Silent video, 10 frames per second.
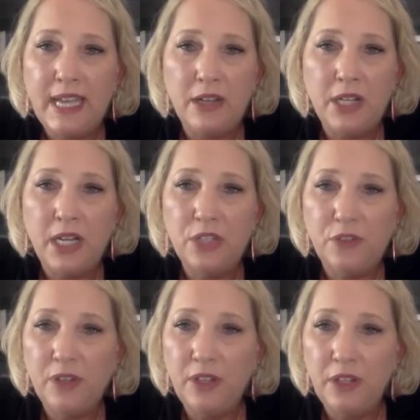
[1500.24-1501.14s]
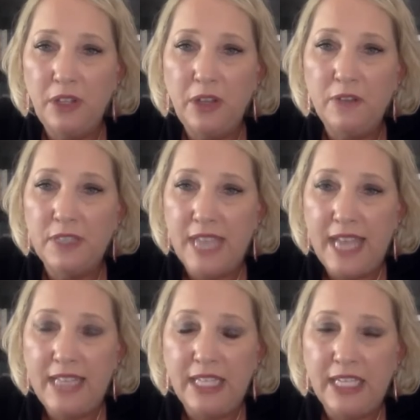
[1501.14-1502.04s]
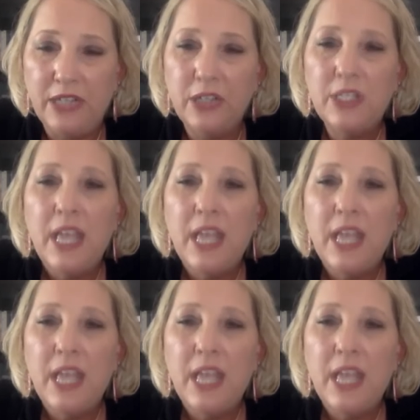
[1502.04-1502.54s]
Out Cards for a little over 10 years.